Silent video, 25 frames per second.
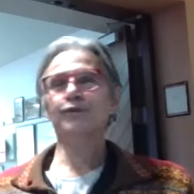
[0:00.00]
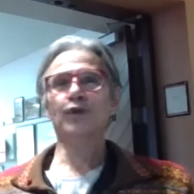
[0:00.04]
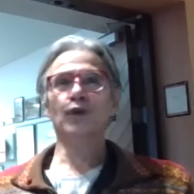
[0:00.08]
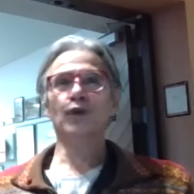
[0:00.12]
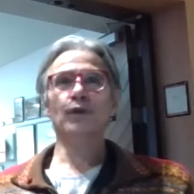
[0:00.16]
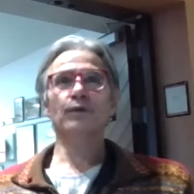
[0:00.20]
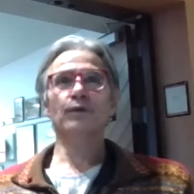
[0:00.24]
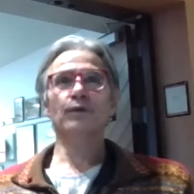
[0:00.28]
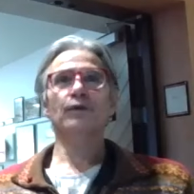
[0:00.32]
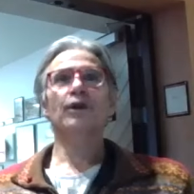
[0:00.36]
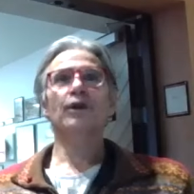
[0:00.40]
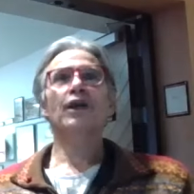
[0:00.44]

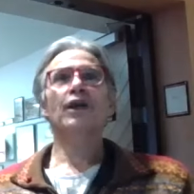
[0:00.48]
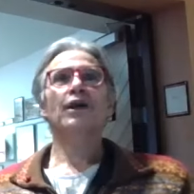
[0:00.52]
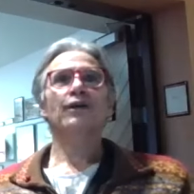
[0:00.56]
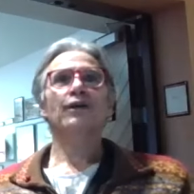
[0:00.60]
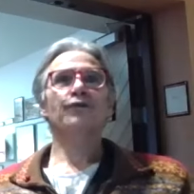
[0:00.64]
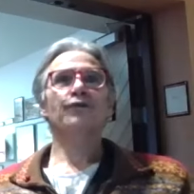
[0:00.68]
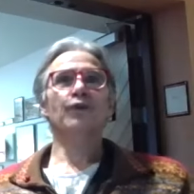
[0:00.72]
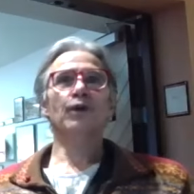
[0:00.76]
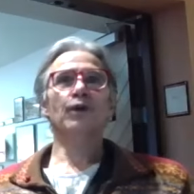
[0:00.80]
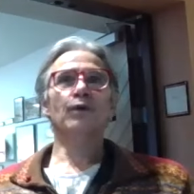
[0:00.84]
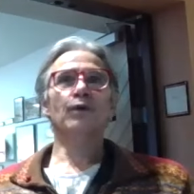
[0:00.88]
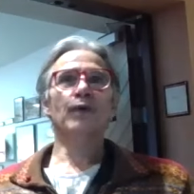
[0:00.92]
for
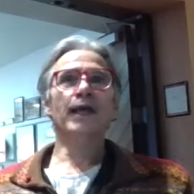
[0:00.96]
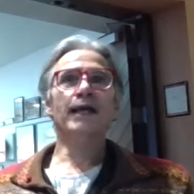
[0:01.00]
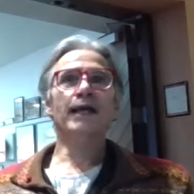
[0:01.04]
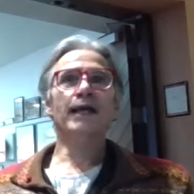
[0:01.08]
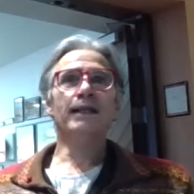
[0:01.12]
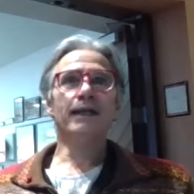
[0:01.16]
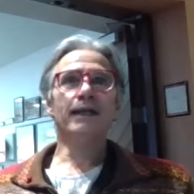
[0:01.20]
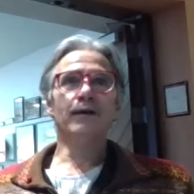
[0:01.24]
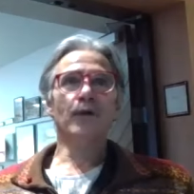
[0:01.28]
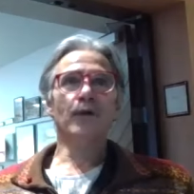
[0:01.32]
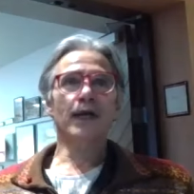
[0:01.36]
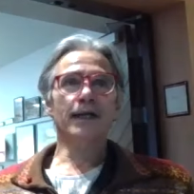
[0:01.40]
for a
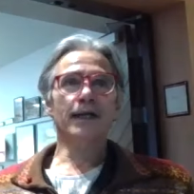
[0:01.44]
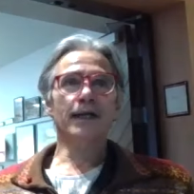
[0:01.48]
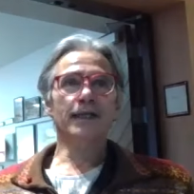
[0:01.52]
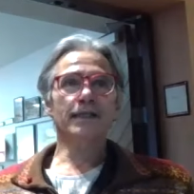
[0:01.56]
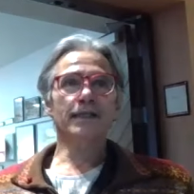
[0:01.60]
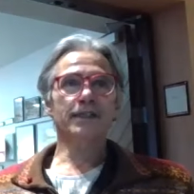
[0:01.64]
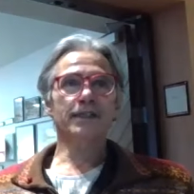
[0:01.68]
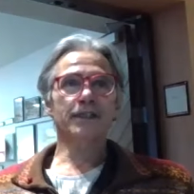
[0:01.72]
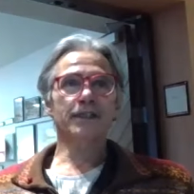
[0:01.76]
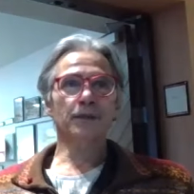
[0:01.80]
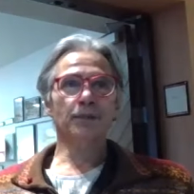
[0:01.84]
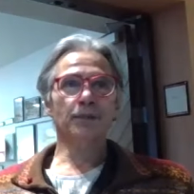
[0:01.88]
while, I
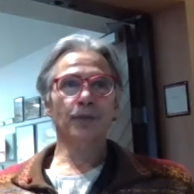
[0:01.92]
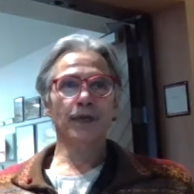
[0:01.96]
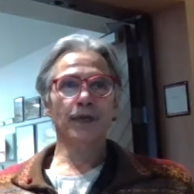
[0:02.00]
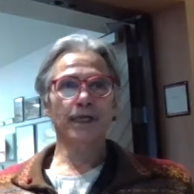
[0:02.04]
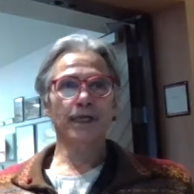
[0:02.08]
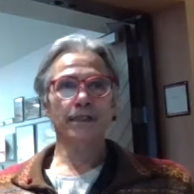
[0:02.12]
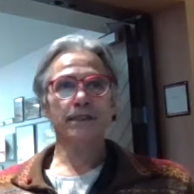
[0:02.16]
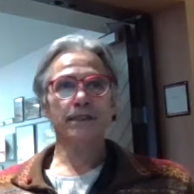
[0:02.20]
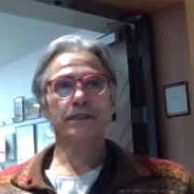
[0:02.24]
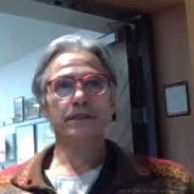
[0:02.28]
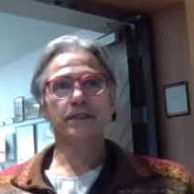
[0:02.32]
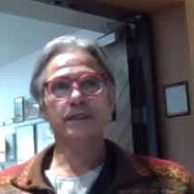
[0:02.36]
wanted to
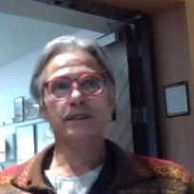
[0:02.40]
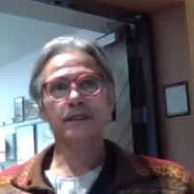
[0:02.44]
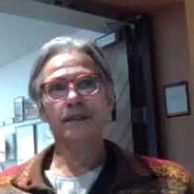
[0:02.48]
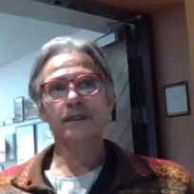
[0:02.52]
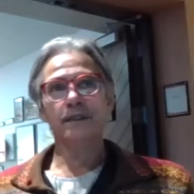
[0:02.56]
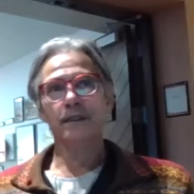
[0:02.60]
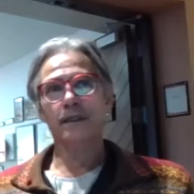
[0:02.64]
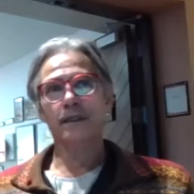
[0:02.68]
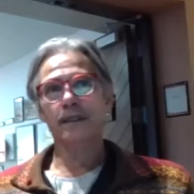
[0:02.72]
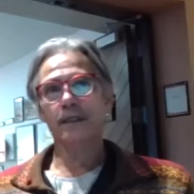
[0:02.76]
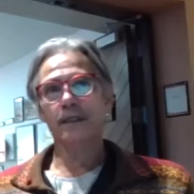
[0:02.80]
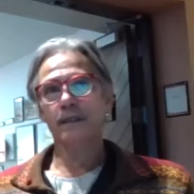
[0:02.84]
print
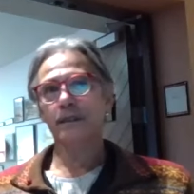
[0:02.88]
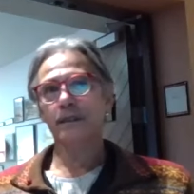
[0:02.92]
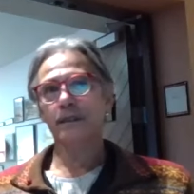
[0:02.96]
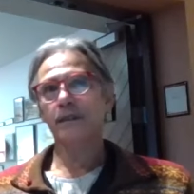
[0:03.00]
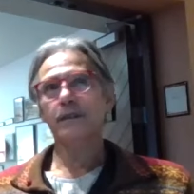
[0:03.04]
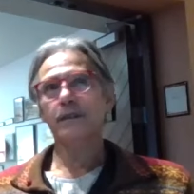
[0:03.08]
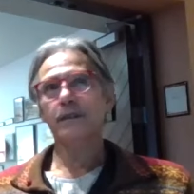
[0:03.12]
uh,